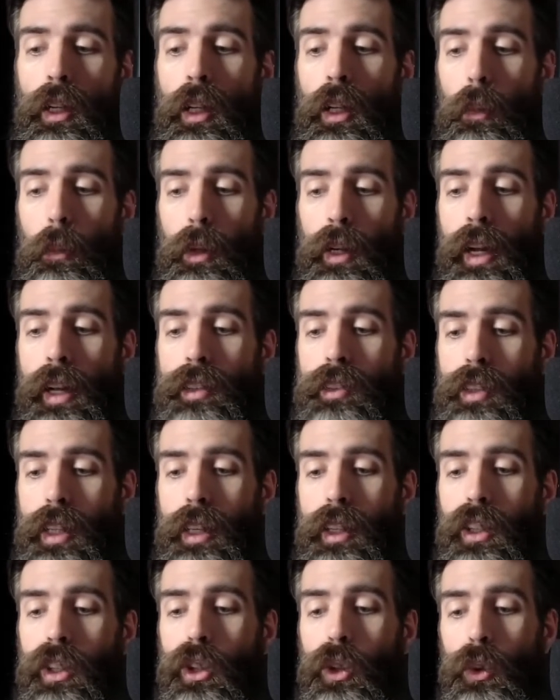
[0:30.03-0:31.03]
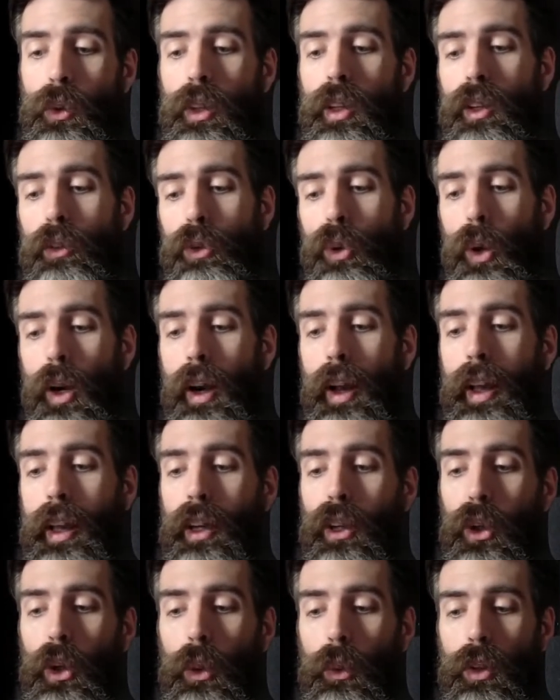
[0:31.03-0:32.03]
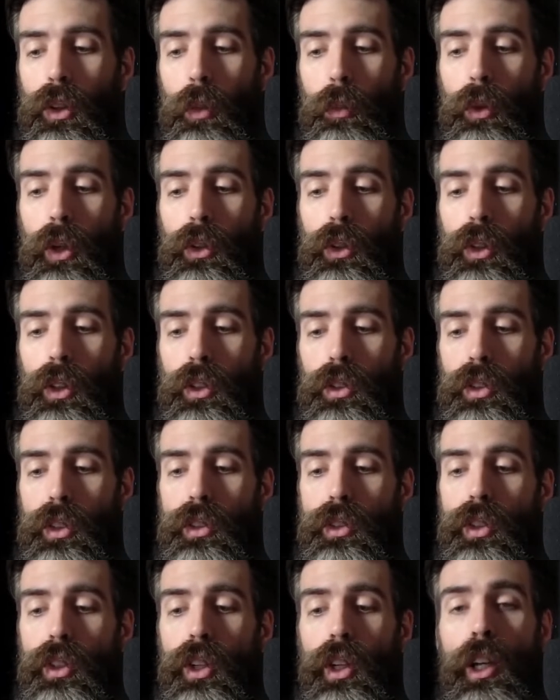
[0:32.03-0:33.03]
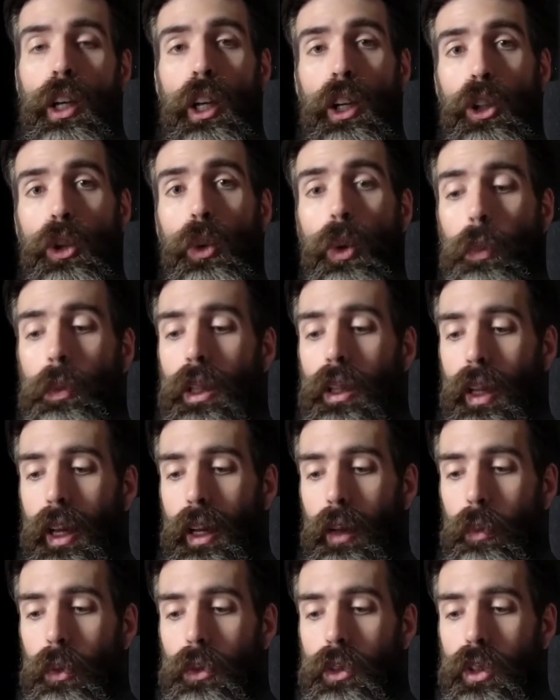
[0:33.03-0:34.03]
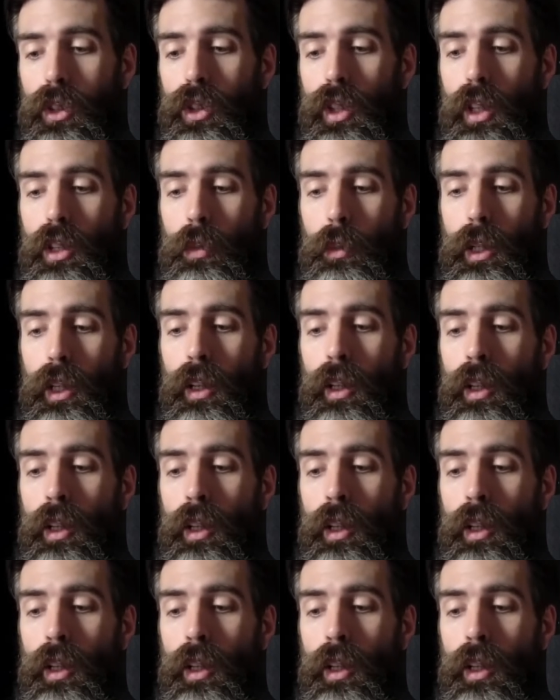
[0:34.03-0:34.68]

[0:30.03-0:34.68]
But I say to you that if you are angry with a brother or sister, you will be liable to judgment.